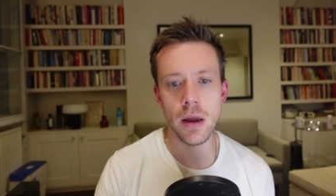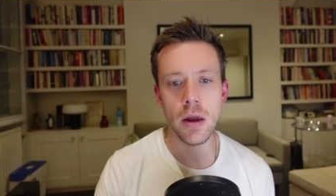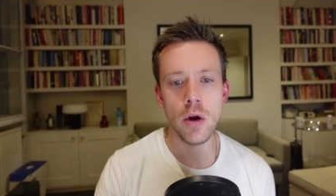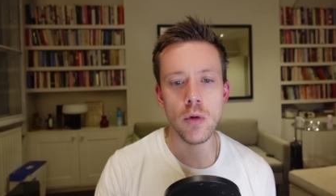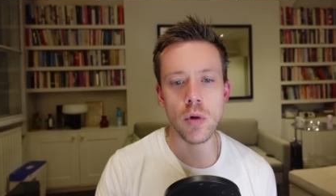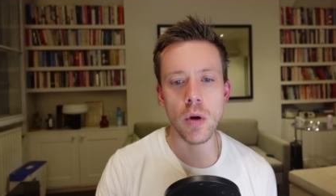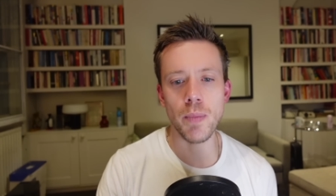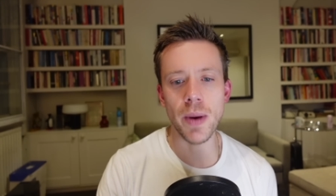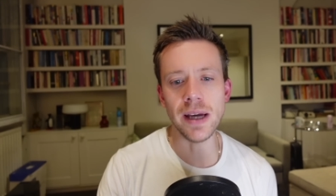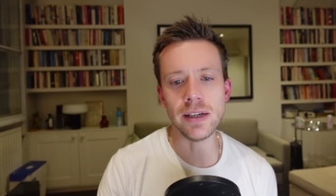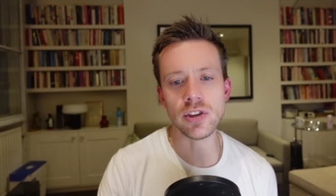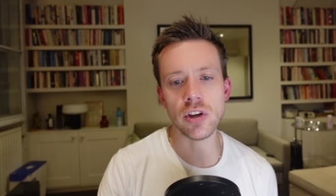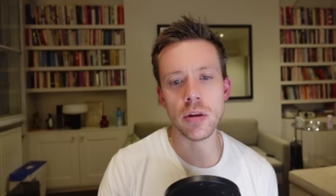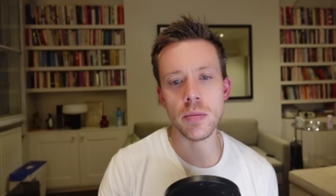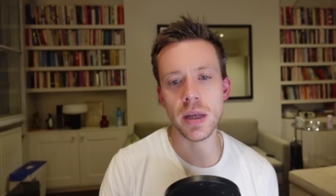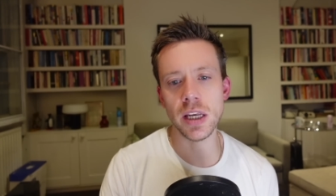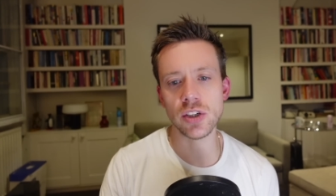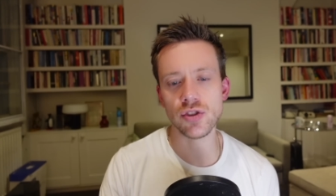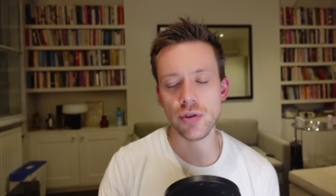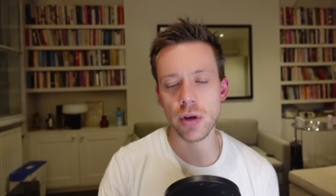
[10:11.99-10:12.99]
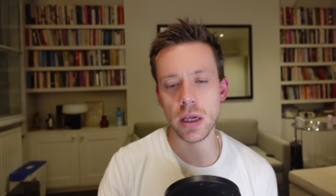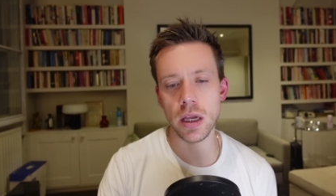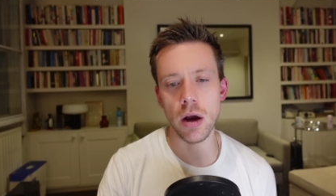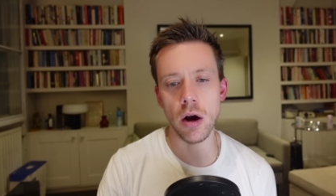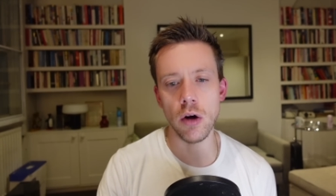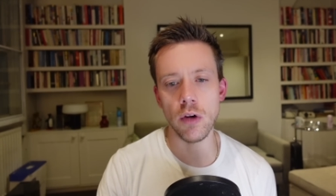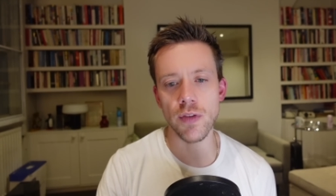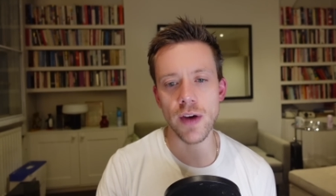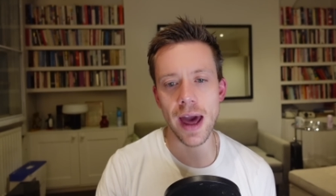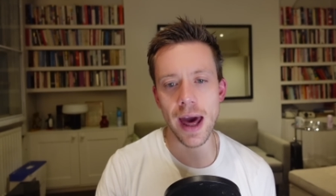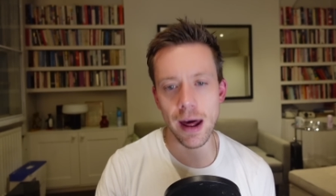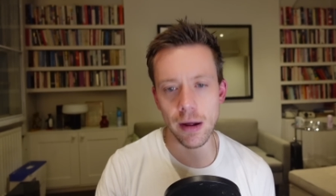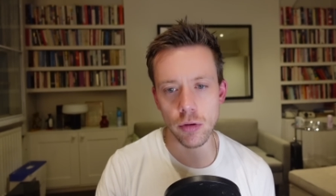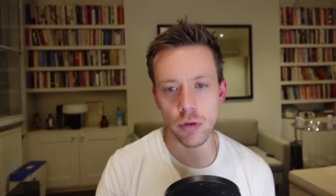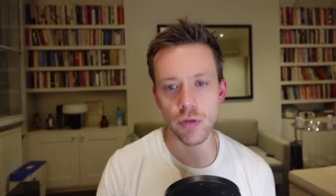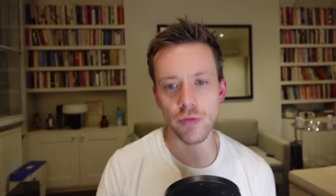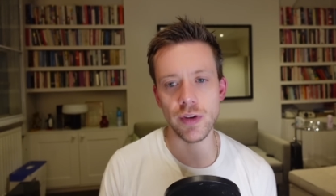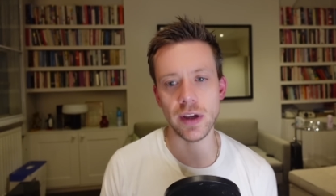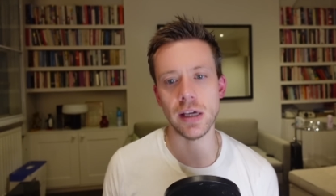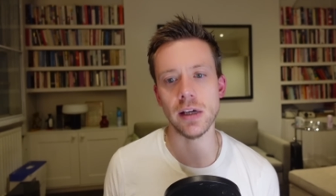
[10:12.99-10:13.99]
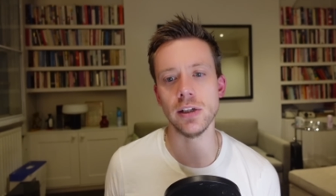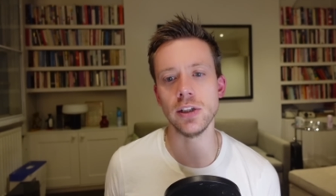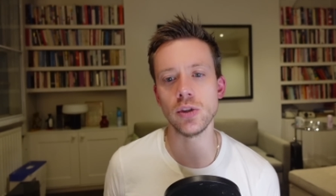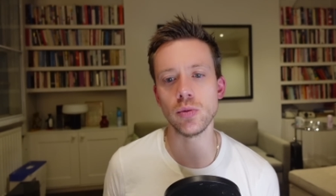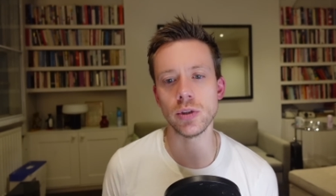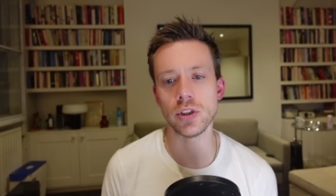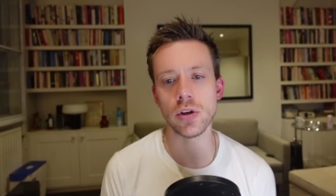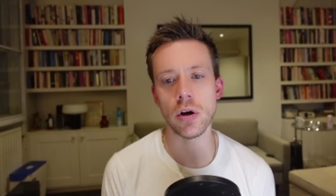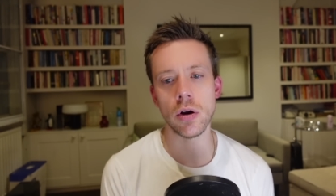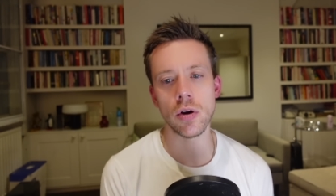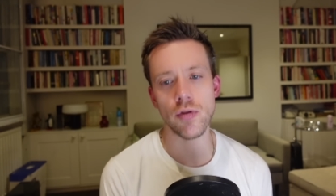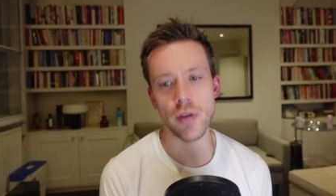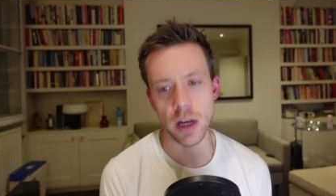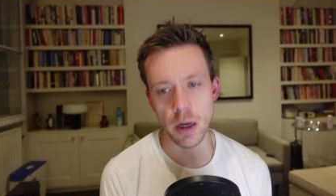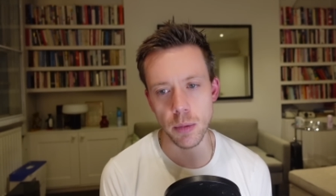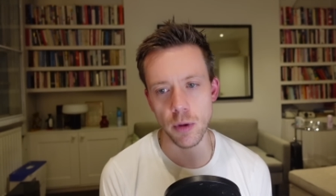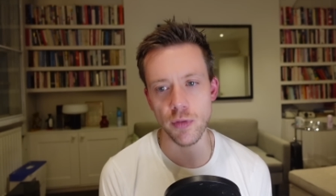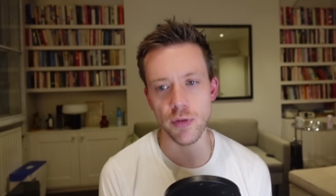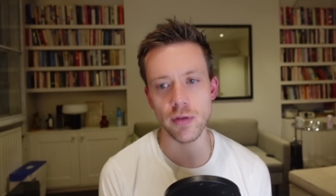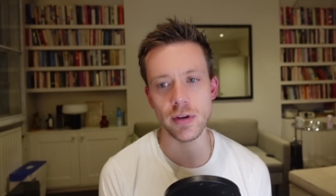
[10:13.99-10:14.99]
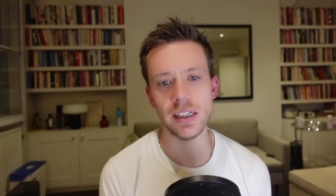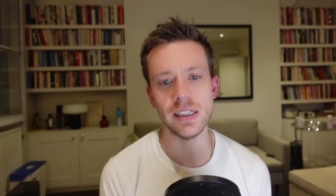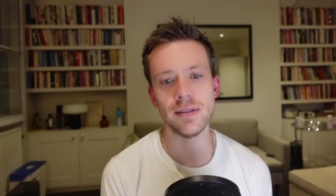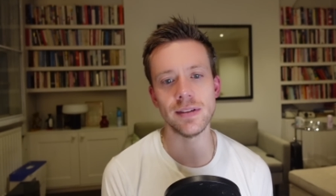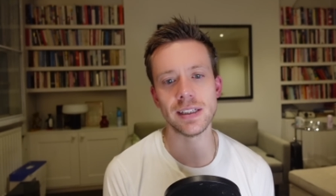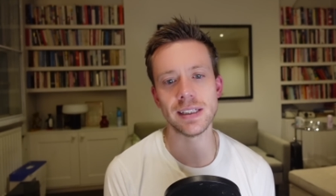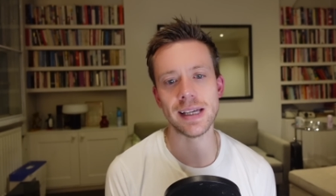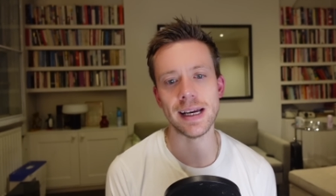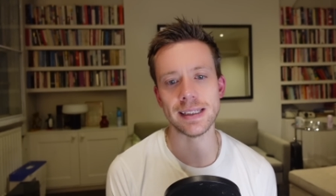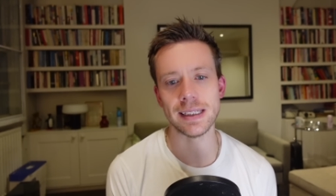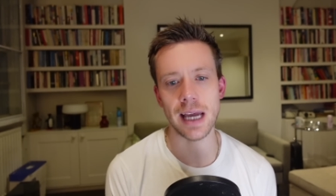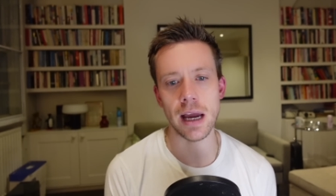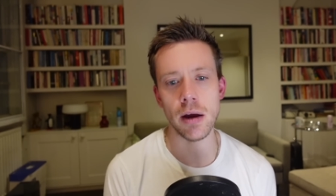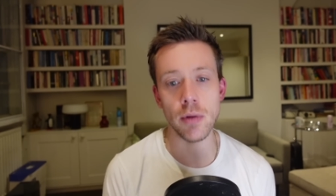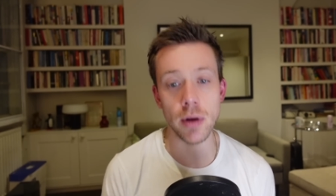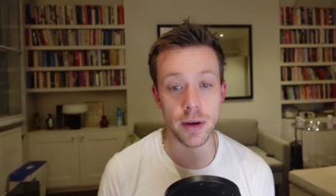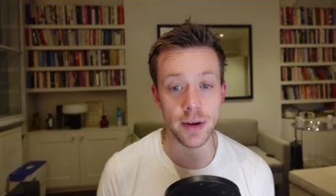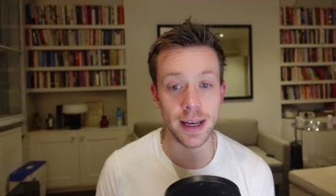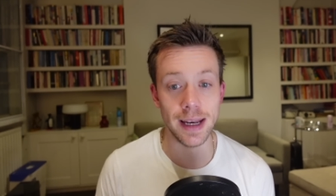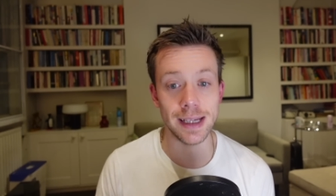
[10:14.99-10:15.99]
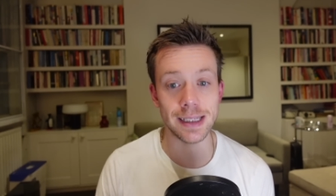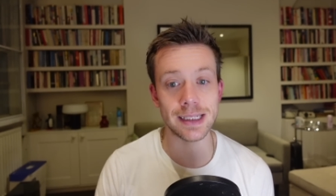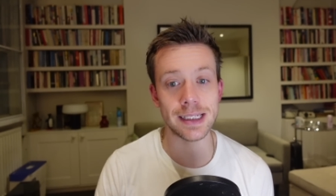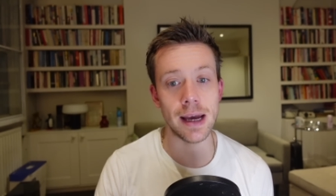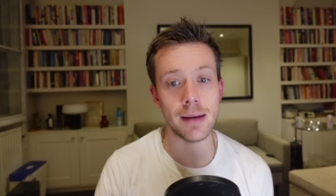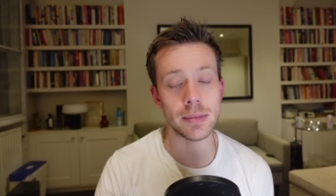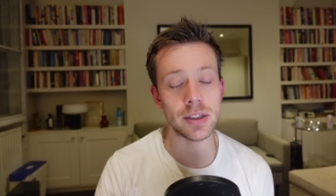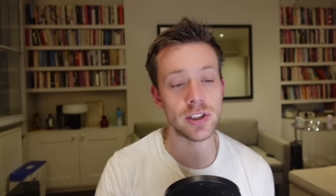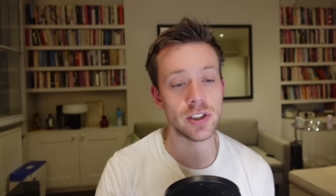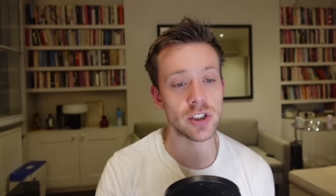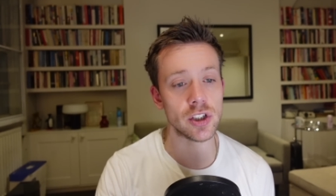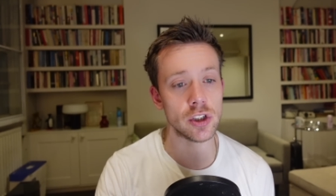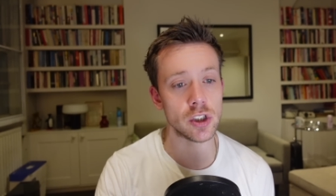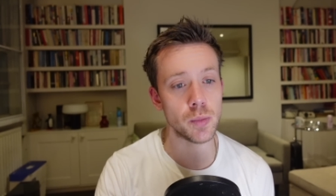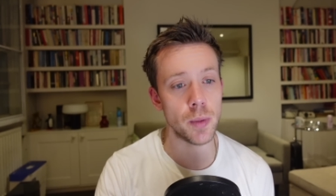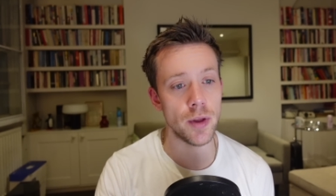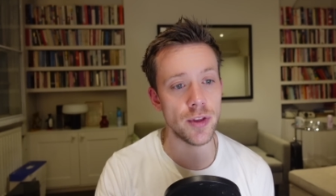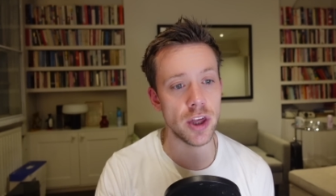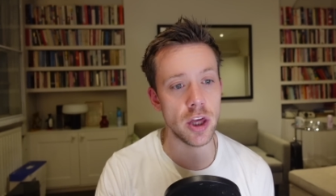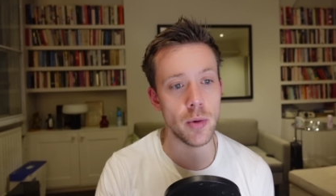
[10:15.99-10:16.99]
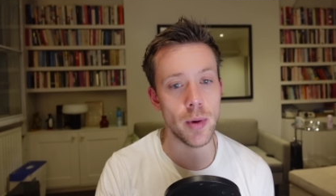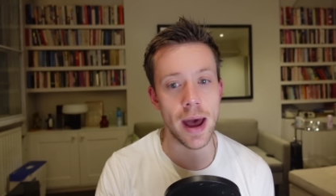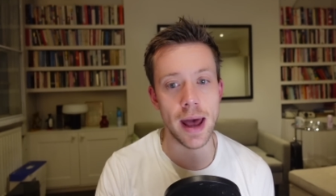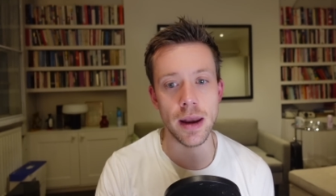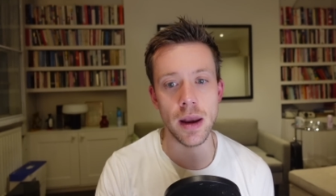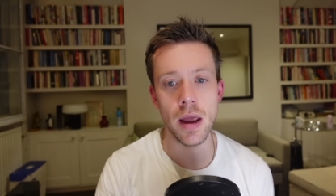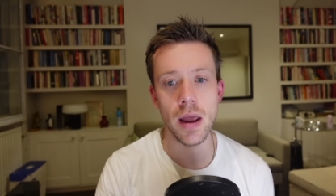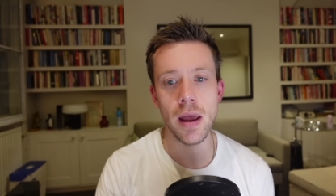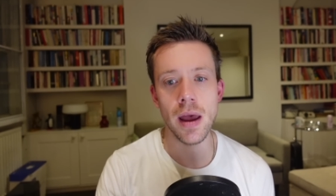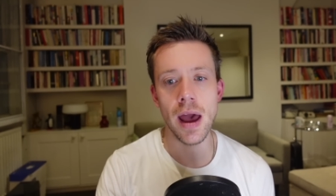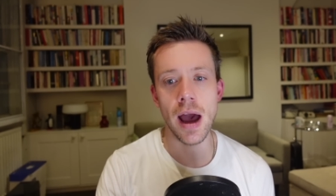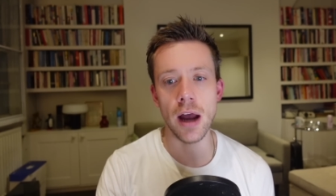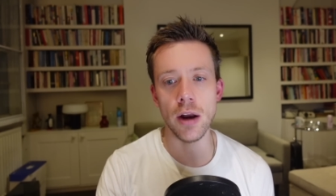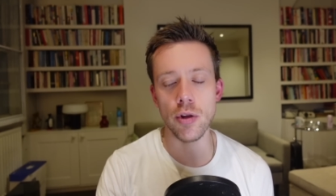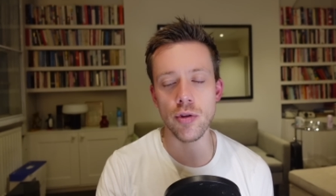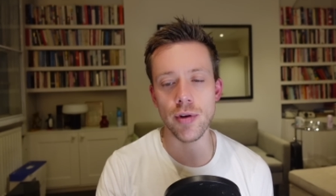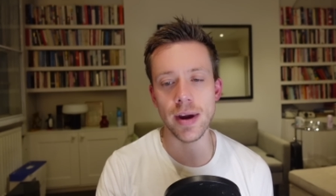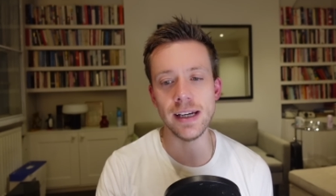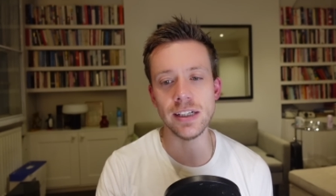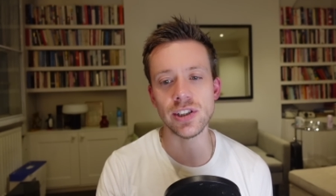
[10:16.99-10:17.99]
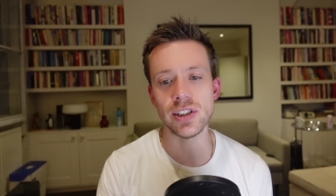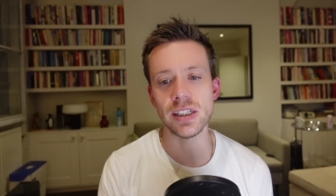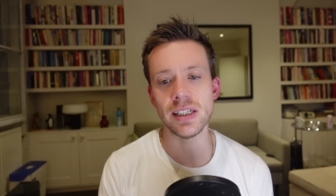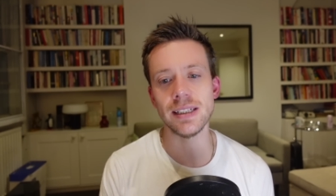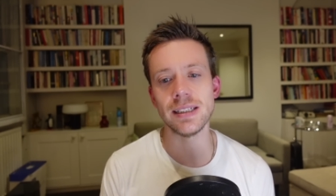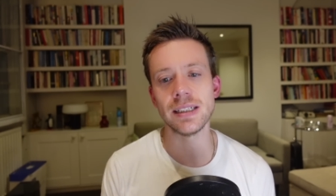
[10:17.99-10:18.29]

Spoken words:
Well, based on the Ministry of Health figures, which are credible for the reasons set out and indeed accepted as such by the UN and other agencies,